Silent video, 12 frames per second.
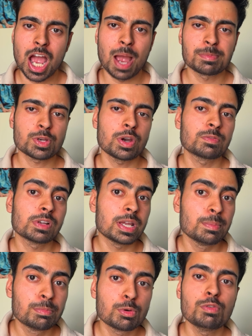I'm sure it will
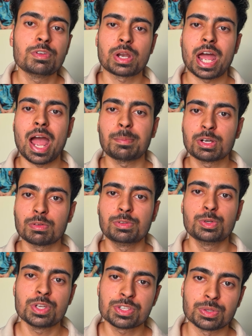improve your habit of
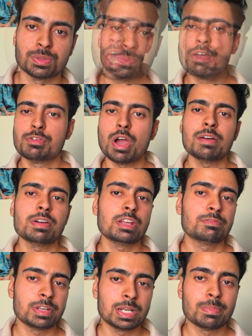doing so. If you have any
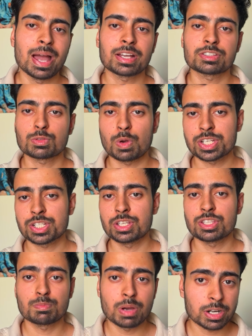feedbacks,
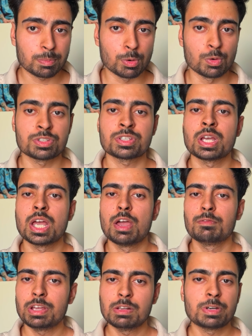questions, bug reports,
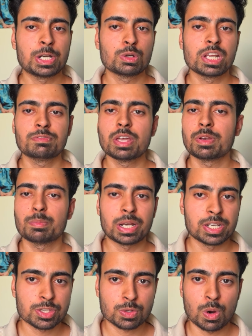feel free to leave them in my
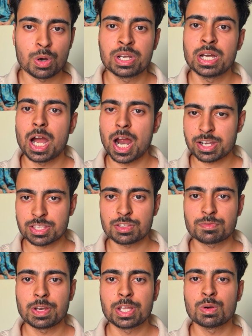Discord, under this
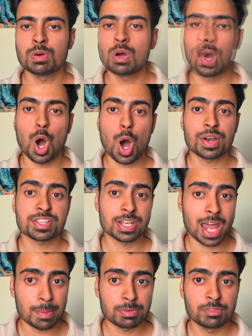video, or as an
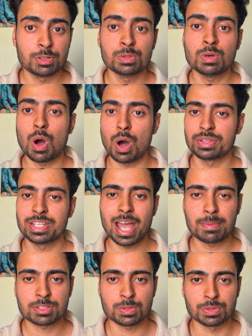app review on the
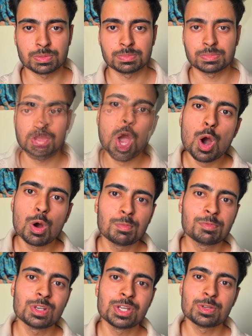App Store.
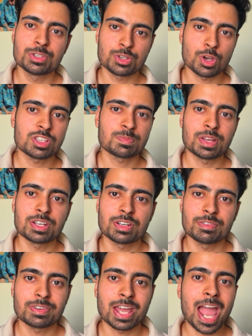Hopefully you enjoy
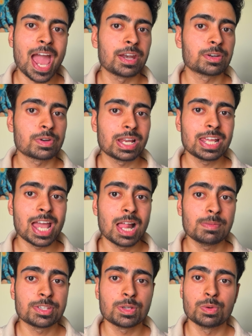Spendrift and it really
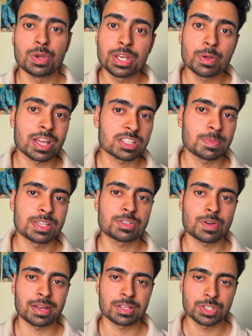helps you in your expense
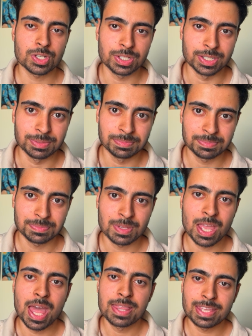tracking journey.
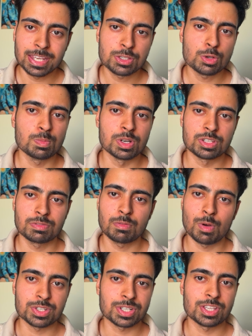Thank you so much for watching